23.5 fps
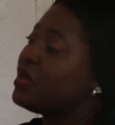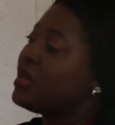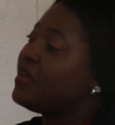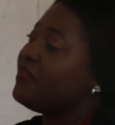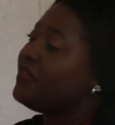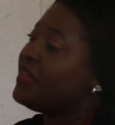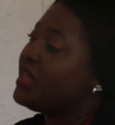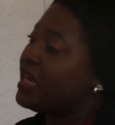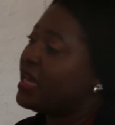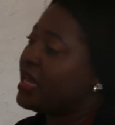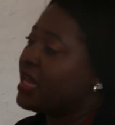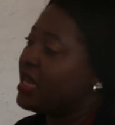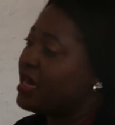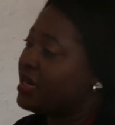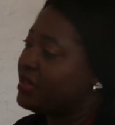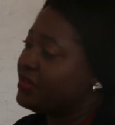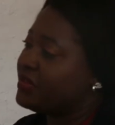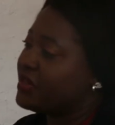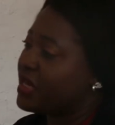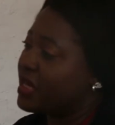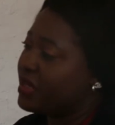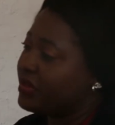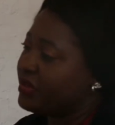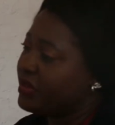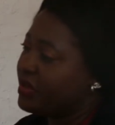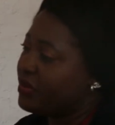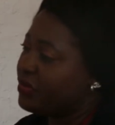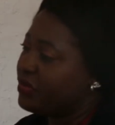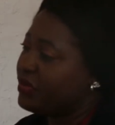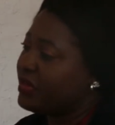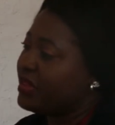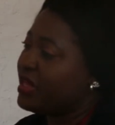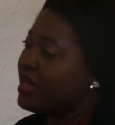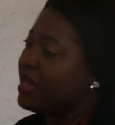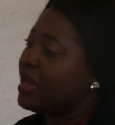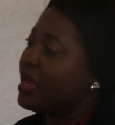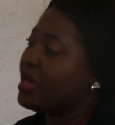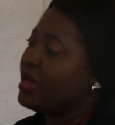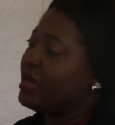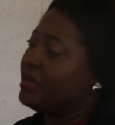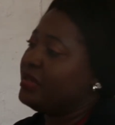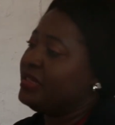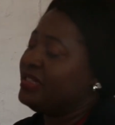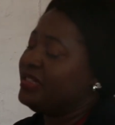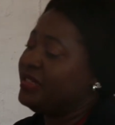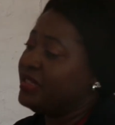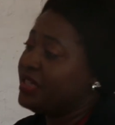if there are girls out there who think are
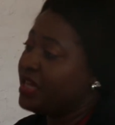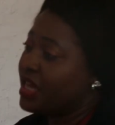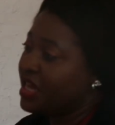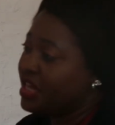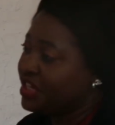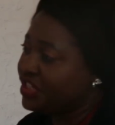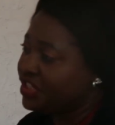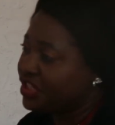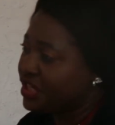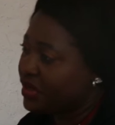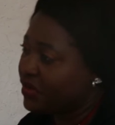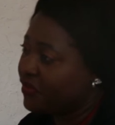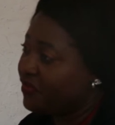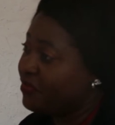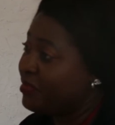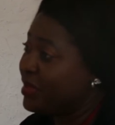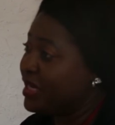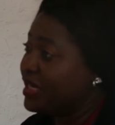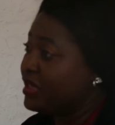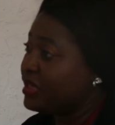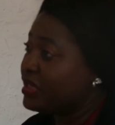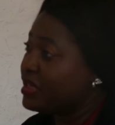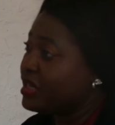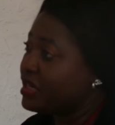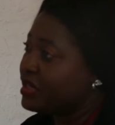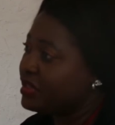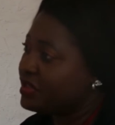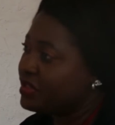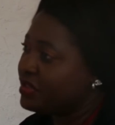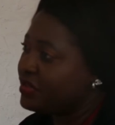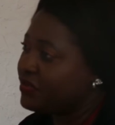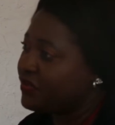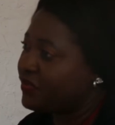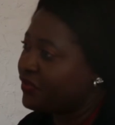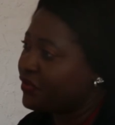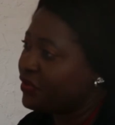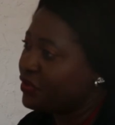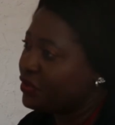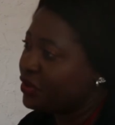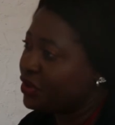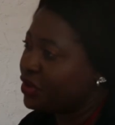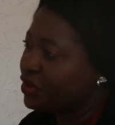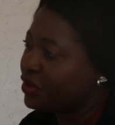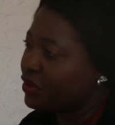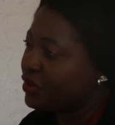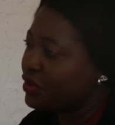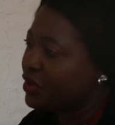in danger of being cut in the
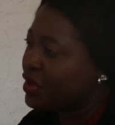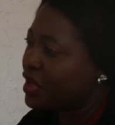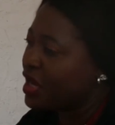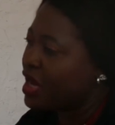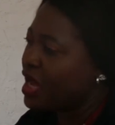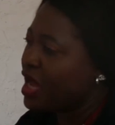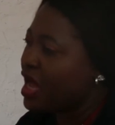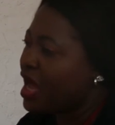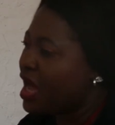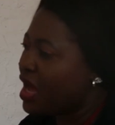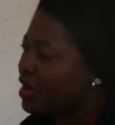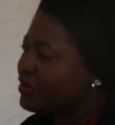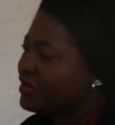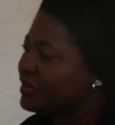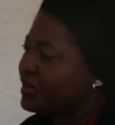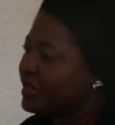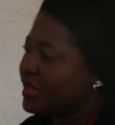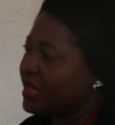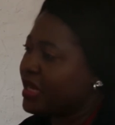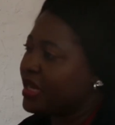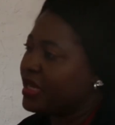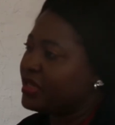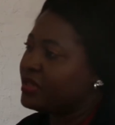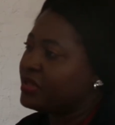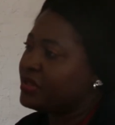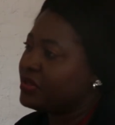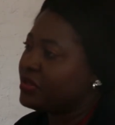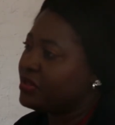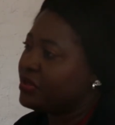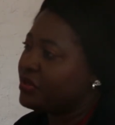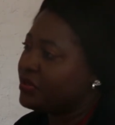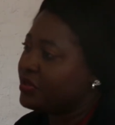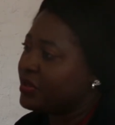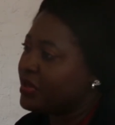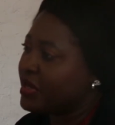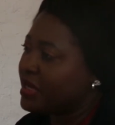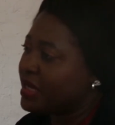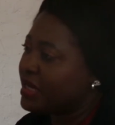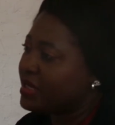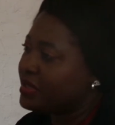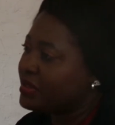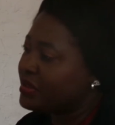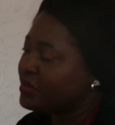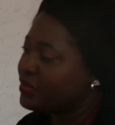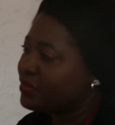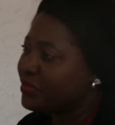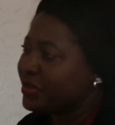future, how do they get to you
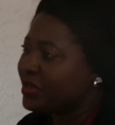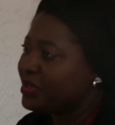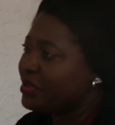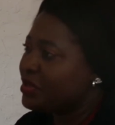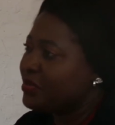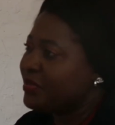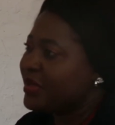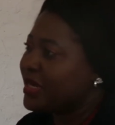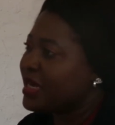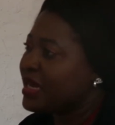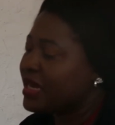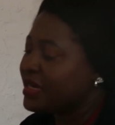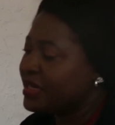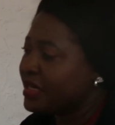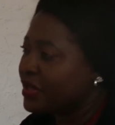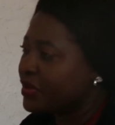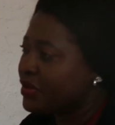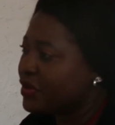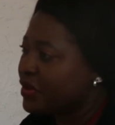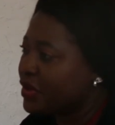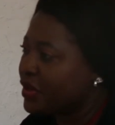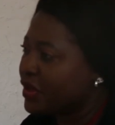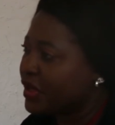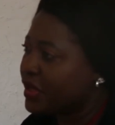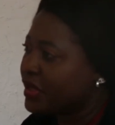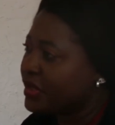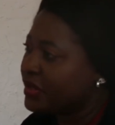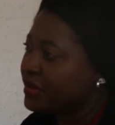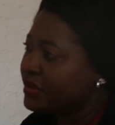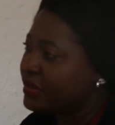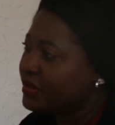guys? What number can they call?